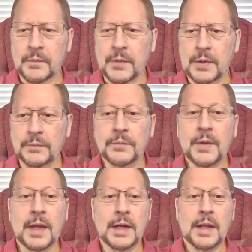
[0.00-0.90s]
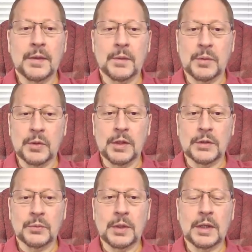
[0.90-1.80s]
Well, and the
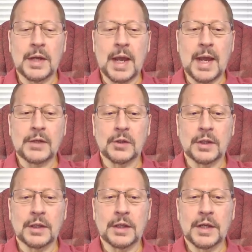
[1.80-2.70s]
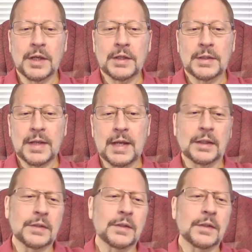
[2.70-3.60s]
beauty is we can actually
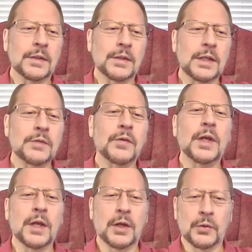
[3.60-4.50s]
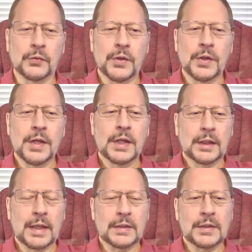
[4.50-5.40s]
take, let's for giggles,
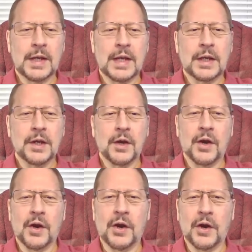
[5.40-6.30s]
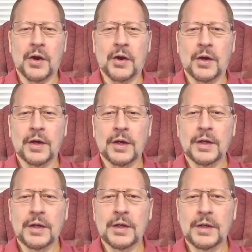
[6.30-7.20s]
let's take our
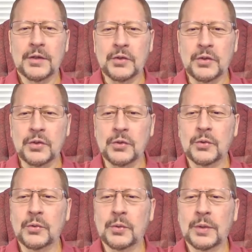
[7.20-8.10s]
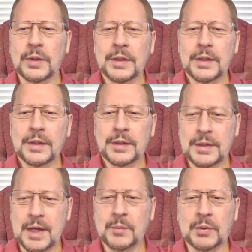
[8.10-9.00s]
new
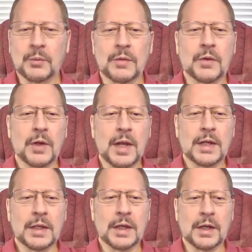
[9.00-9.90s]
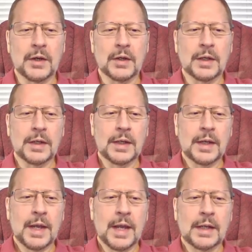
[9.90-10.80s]
template we've created here
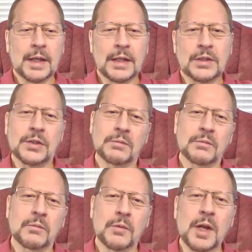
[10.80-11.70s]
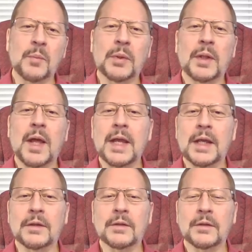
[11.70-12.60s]
and let's reapply
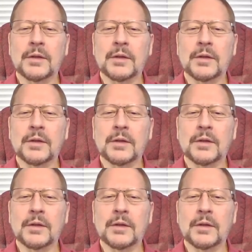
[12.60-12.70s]
it